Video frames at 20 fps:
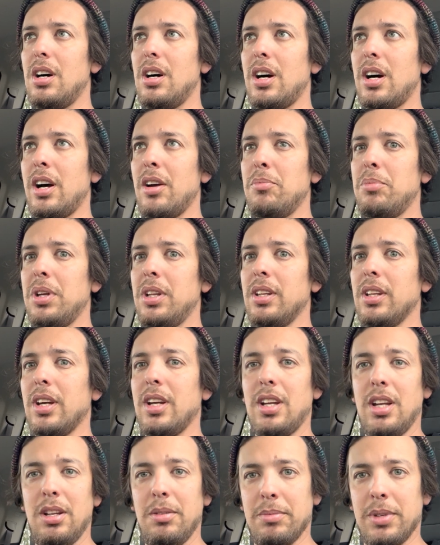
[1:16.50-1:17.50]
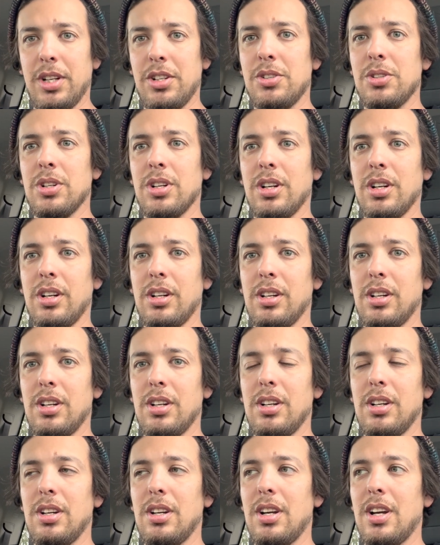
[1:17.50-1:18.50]
I've been liking my truck.
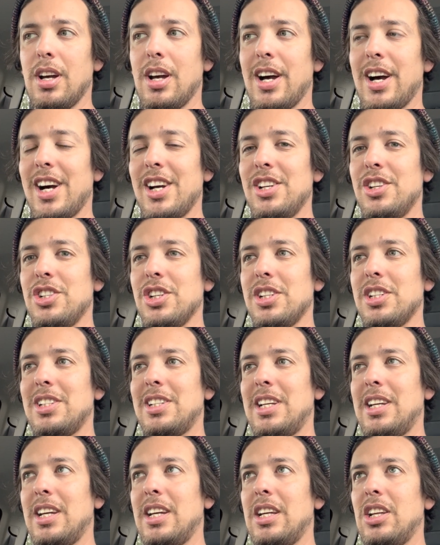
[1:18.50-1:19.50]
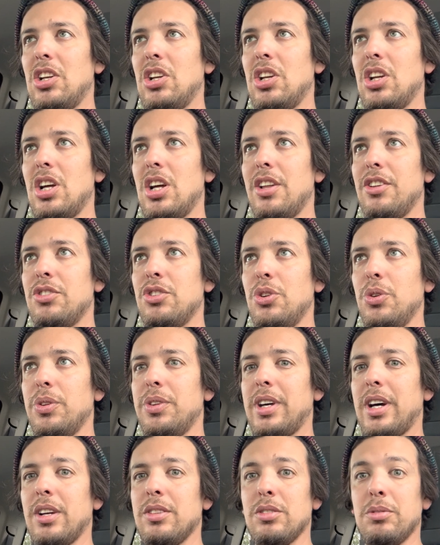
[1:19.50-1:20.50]
I just hit
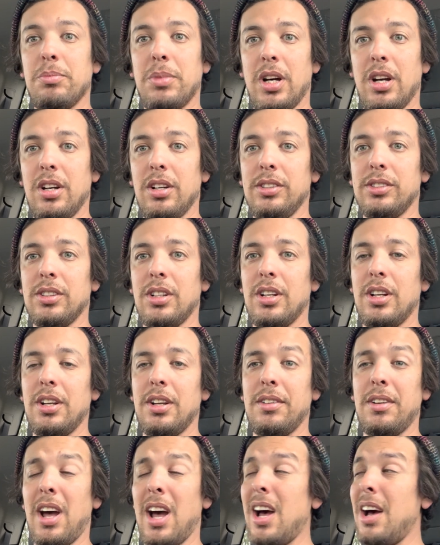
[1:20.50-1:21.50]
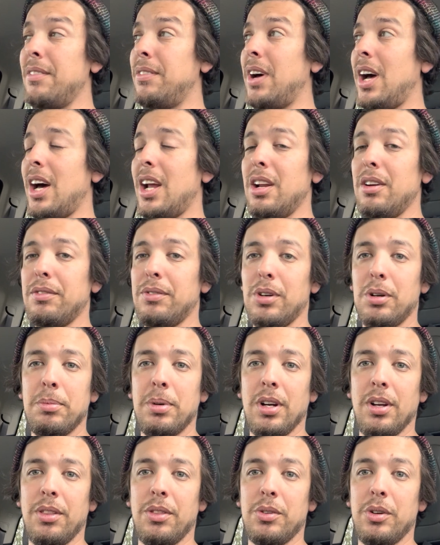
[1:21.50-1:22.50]
2,000 miles on it. I've had it for
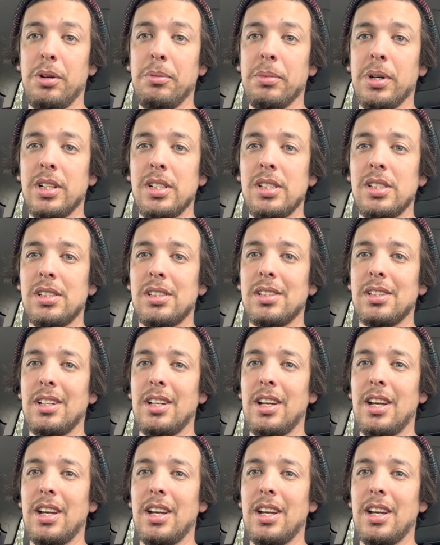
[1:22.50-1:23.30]
about 3 months.